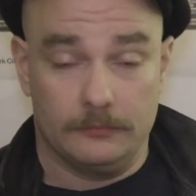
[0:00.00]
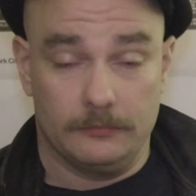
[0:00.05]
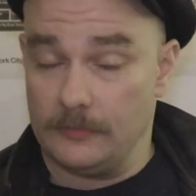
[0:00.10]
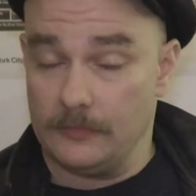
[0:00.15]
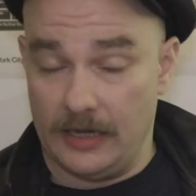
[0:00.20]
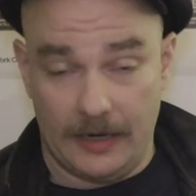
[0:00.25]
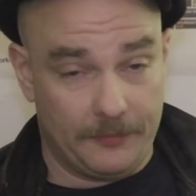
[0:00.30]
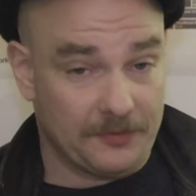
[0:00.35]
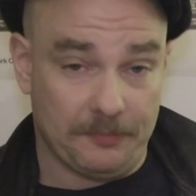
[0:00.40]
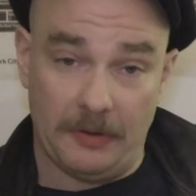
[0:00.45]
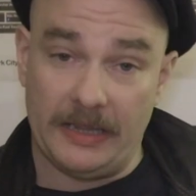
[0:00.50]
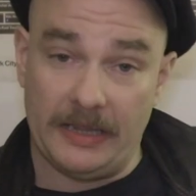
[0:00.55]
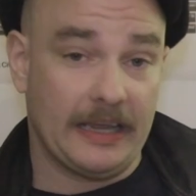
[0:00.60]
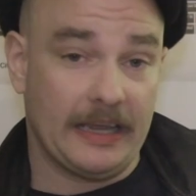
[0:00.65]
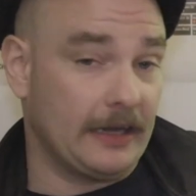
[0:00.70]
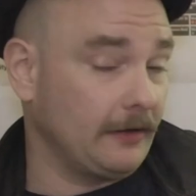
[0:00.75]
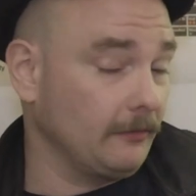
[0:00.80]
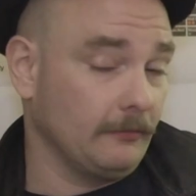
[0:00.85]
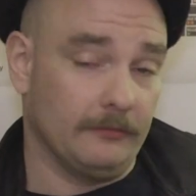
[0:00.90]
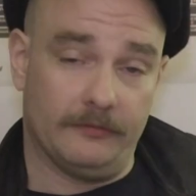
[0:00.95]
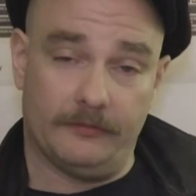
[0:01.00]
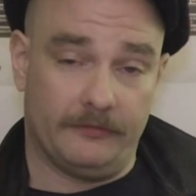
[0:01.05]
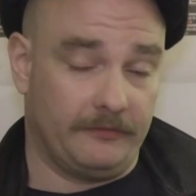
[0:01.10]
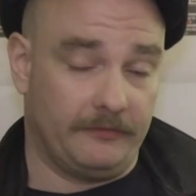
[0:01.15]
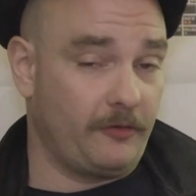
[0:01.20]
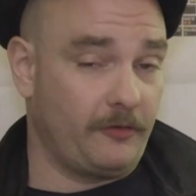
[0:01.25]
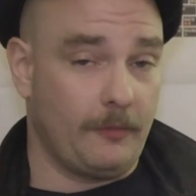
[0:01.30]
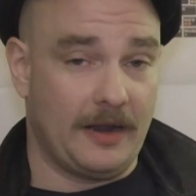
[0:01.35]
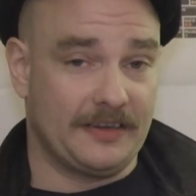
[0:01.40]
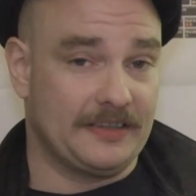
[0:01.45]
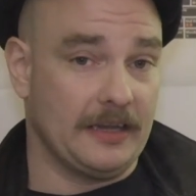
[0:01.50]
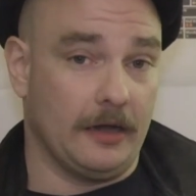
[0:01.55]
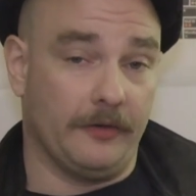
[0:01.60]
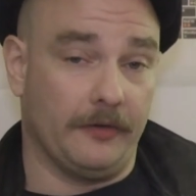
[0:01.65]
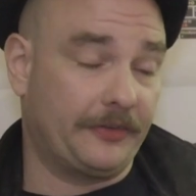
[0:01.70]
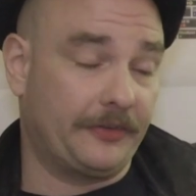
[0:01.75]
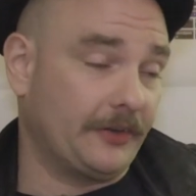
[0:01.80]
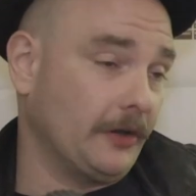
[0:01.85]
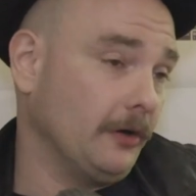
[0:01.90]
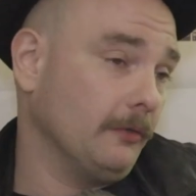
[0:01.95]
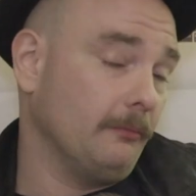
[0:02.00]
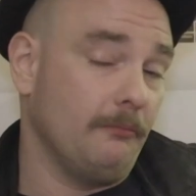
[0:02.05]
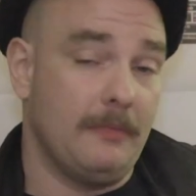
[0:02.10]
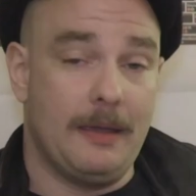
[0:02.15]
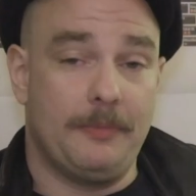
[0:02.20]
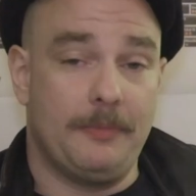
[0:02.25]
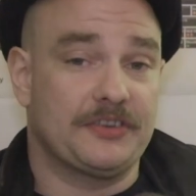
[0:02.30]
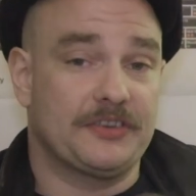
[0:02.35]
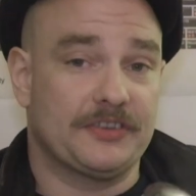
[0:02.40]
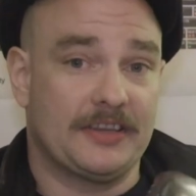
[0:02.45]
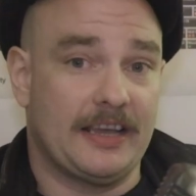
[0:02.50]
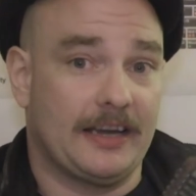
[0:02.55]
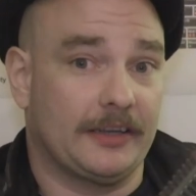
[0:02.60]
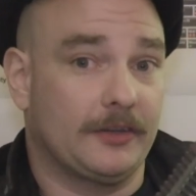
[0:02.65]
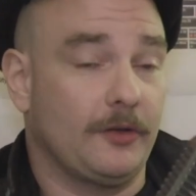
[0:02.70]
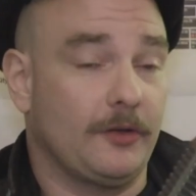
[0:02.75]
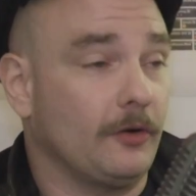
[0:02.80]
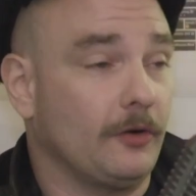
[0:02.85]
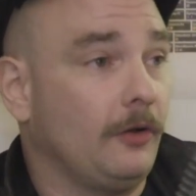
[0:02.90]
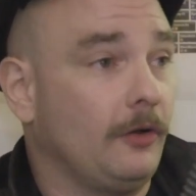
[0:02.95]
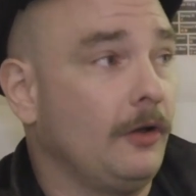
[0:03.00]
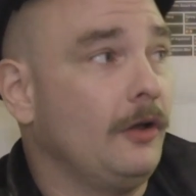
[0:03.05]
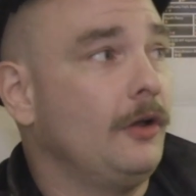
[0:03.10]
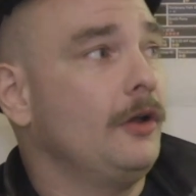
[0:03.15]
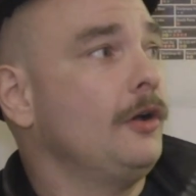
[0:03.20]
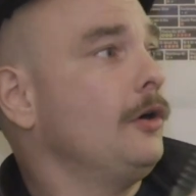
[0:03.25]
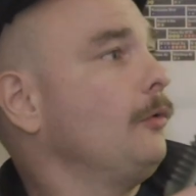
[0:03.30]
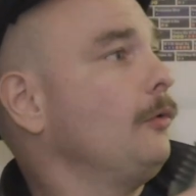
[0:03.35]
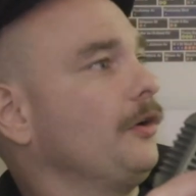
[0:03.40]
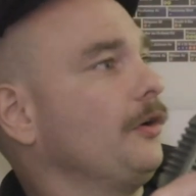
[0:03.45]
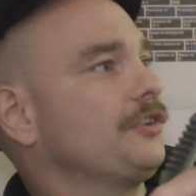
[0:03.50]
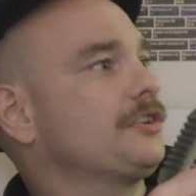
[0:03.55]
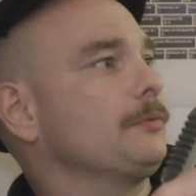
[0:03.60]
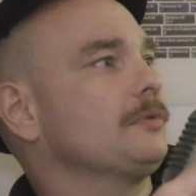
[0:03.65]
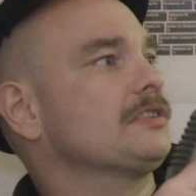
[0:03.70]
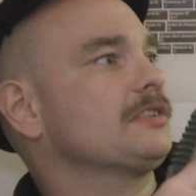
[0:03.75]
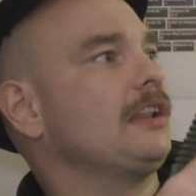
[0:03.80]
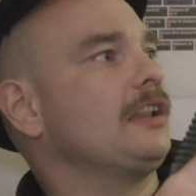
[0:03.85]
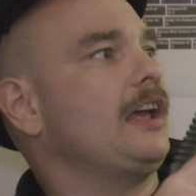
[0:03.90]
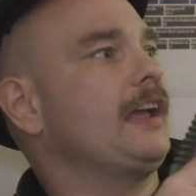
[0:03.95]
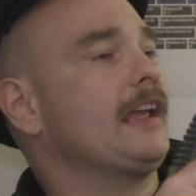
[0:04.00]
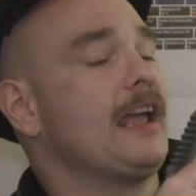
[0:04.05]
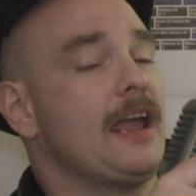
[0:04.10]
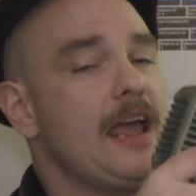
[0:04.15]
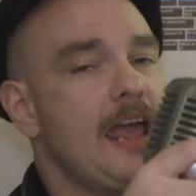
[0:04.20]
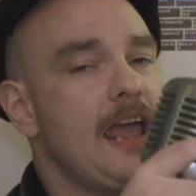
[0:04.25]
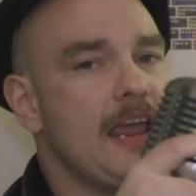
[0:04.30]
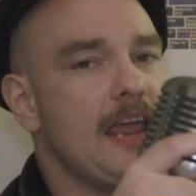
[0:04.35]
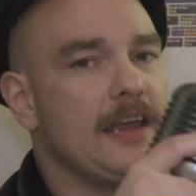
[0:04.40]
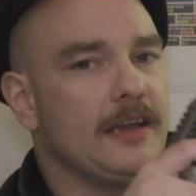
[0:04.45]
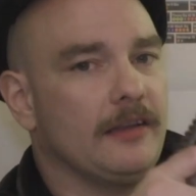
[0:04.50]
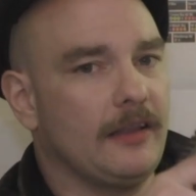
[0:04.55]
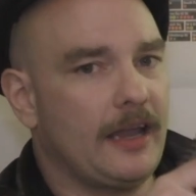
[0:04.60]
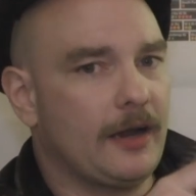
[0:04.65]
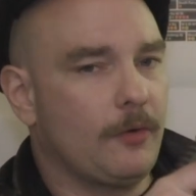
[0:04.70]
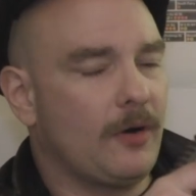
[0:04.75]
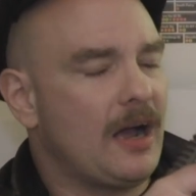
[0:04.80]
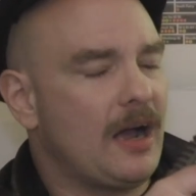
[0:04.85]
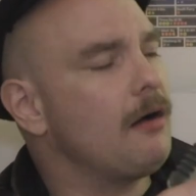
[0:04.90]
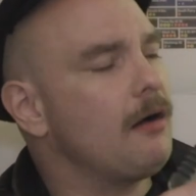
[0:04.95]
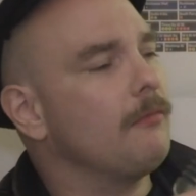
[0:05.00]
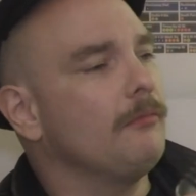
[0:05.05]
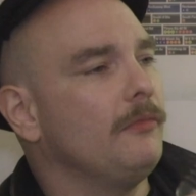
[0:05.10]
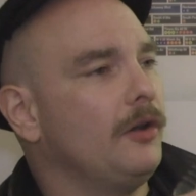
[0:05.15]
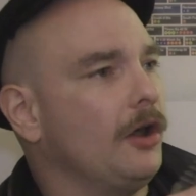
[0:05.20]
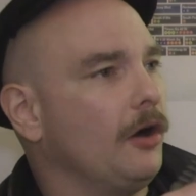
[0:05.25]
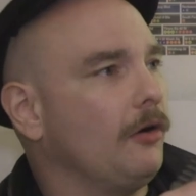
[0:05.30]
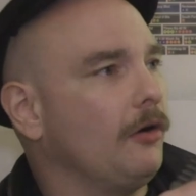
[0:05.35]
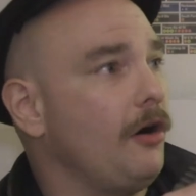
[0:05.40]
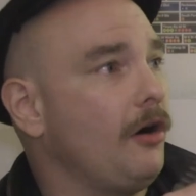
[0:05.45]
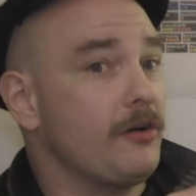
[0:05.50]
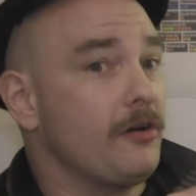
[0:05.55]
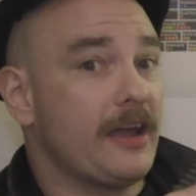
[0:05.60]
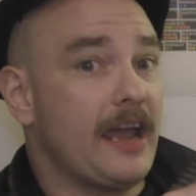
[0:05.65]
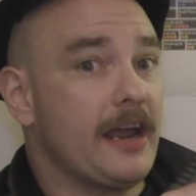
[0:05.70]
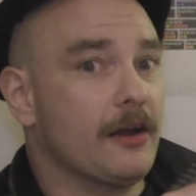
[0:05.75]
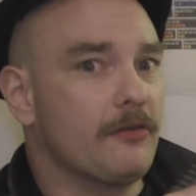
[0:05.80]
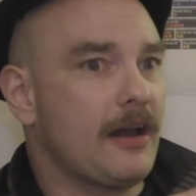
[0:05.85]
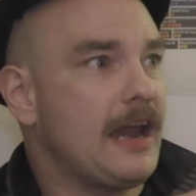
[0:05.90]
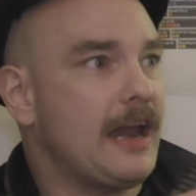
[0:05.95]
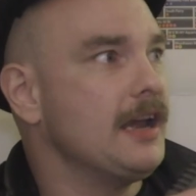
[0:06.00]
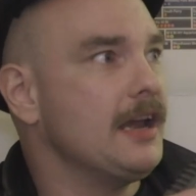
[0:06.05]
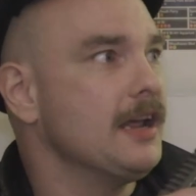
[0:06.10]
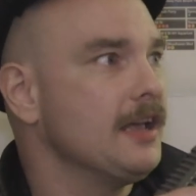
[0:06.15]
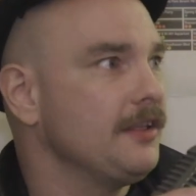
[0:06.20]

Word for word: And I'm speaking for myself, so maybe it's just anecdotal was it was like, hey, you like WoW? No. Okay, great.